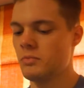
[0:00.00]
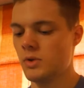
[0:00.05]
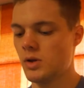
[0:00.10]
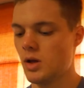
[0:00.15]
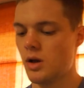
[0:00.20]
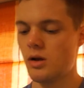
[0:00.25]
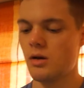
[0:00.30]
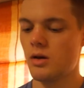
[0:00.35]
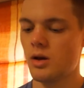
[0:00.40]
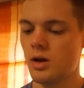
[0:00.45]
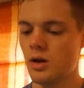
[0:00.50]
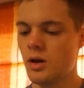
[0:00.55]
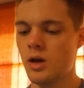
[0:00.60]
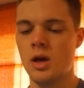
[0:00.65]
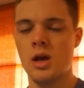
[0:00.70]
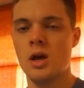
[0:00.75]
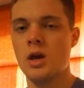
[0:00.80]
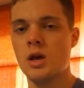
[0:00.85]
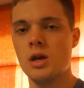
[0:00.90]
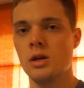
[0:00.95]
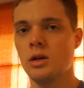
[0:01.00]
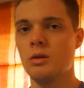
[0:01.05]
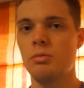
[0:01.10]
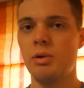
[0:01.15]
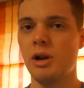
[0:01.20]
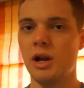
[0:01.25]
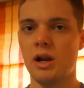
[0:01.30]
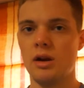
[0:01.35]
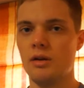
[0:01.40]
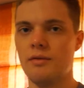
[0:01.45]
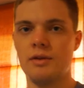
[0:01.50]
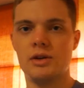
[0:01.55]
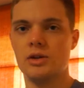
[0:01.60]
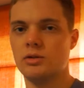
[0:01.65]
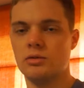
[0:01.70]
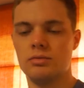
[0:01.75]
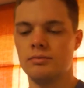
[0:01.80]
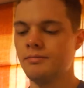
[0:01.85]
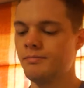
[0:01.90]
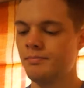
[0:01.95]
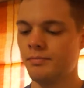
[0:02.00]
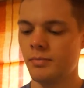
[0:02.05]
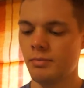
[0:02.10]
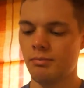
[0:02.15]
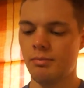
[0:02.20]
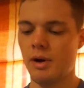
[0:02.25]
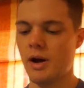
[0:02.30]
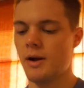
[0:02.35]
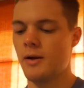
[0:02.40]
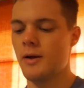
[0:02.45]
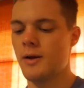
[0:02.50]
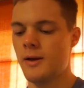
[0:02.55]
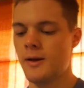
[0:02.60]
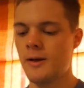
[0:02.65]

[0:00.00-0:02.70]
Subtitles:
So completely individual, but